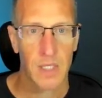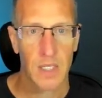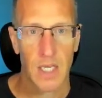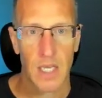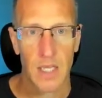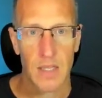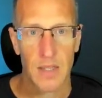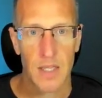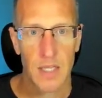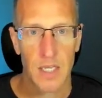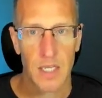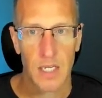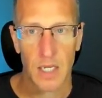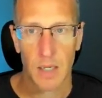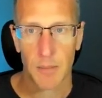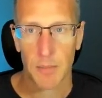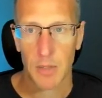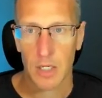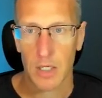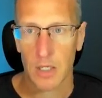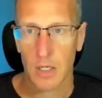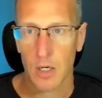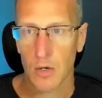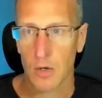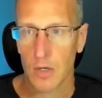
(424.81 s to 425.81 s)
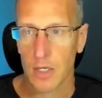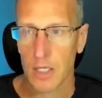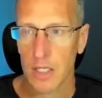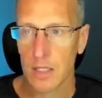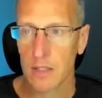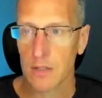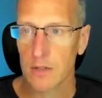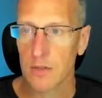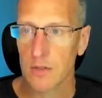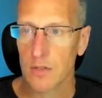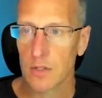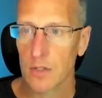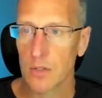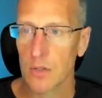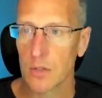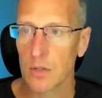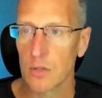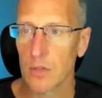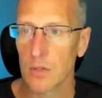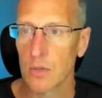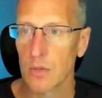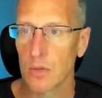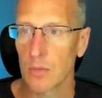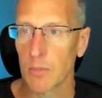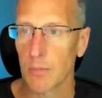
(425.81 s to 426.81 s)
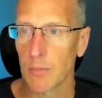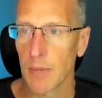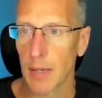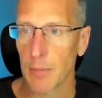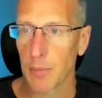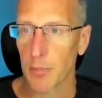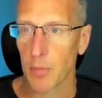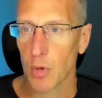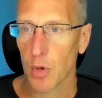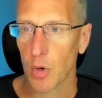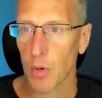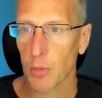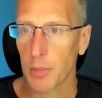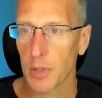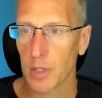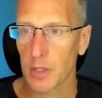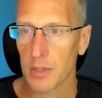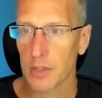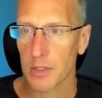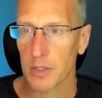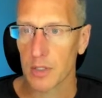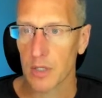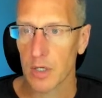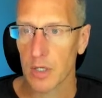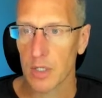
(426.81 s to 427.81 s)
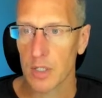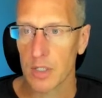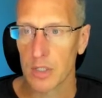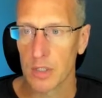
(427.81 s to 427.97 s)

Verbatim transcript: And then I'm gonna go into my ProBuilder